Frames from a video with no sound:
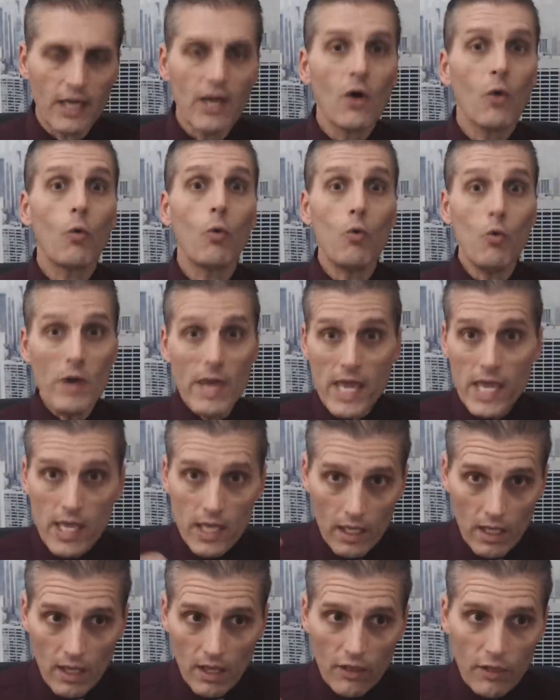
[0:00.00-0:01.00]
We,
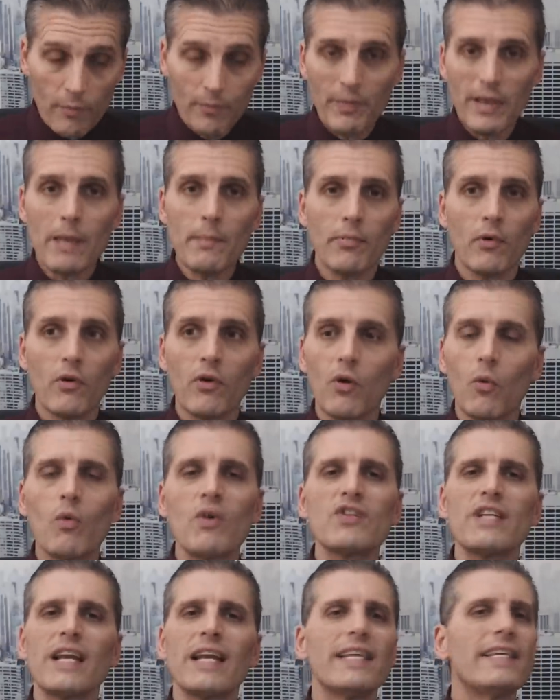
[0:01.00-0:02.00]
the people, are the ones
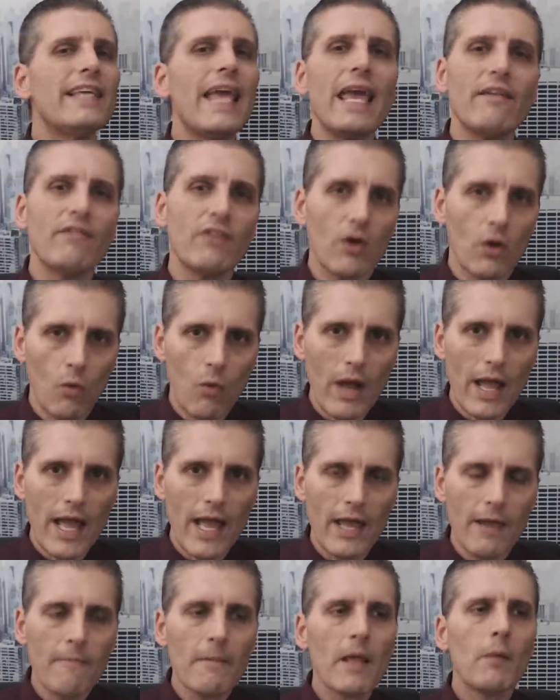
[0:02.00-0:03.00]
that gave it away
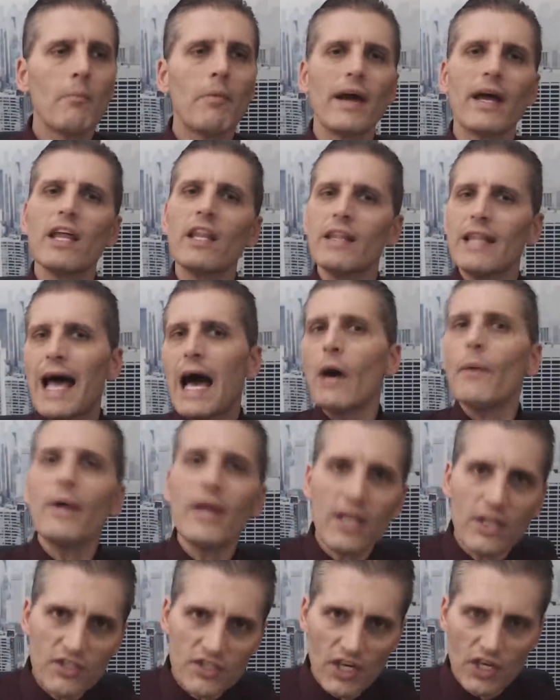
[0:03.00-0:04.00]
by allowing a
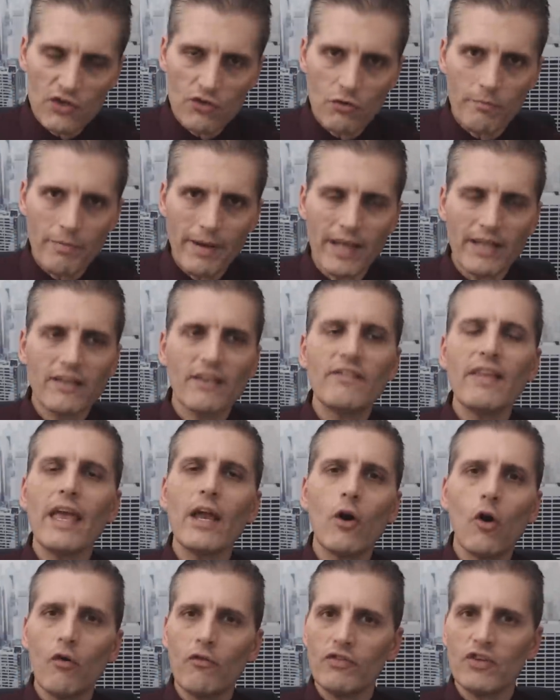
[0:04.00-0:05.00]
central bank to take
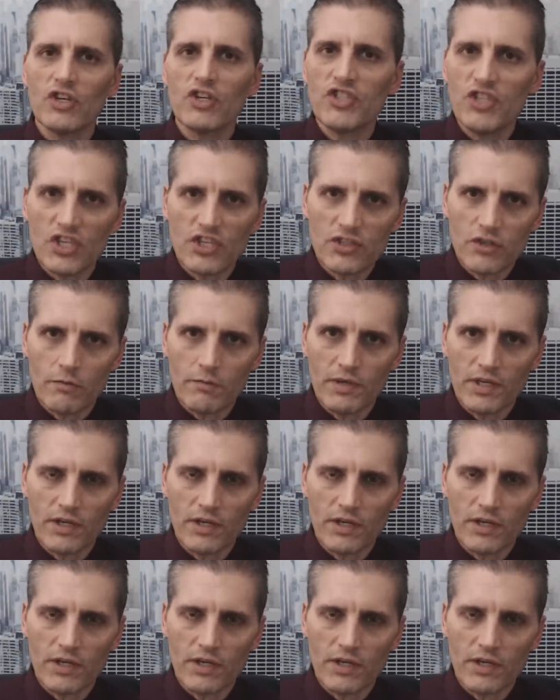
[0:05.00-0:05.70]
over the system here.